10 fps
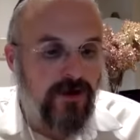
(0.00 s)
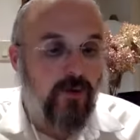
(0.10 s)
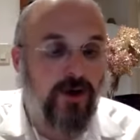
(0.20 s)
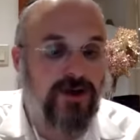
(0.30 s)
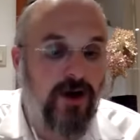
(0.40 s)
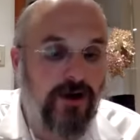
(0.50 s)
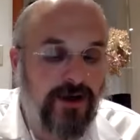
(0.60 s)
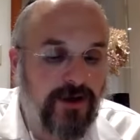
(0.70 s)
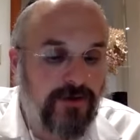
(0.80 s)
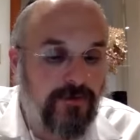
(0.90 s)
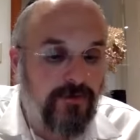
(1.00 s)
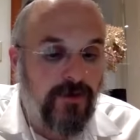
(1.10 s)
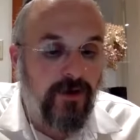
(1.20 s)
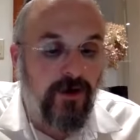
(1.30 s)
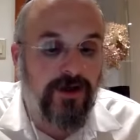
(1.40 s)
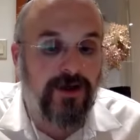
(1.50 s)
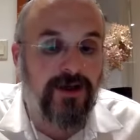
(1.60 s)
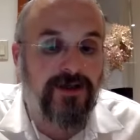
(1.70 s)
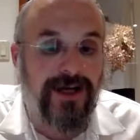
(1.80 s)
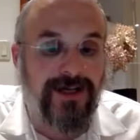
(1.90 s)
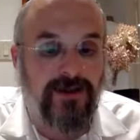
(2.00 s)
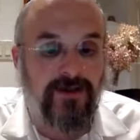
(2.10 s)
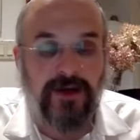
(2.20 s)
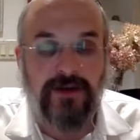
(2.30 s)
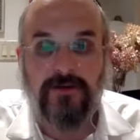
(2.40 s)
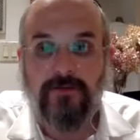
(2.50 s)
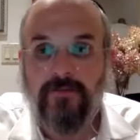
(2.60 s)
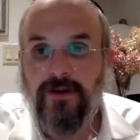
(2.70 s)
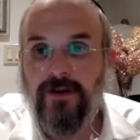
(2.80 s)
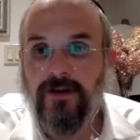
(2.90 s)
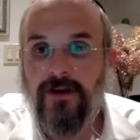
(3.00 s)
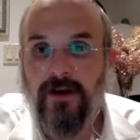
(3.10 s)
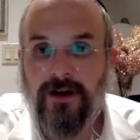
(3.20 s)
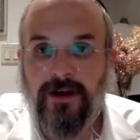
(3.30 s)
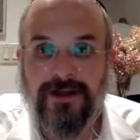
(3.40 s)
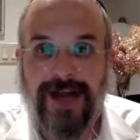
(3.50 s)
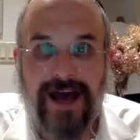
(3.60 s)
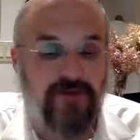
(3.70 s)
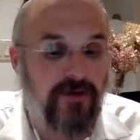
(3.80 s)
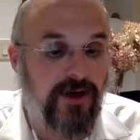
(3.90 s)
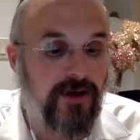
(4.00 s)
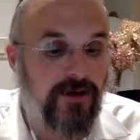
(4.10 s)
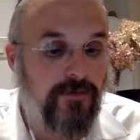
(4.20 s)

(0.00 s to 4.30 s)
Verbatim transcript: What's Arich? Arich is Chati Levena. Arich is a half a brick.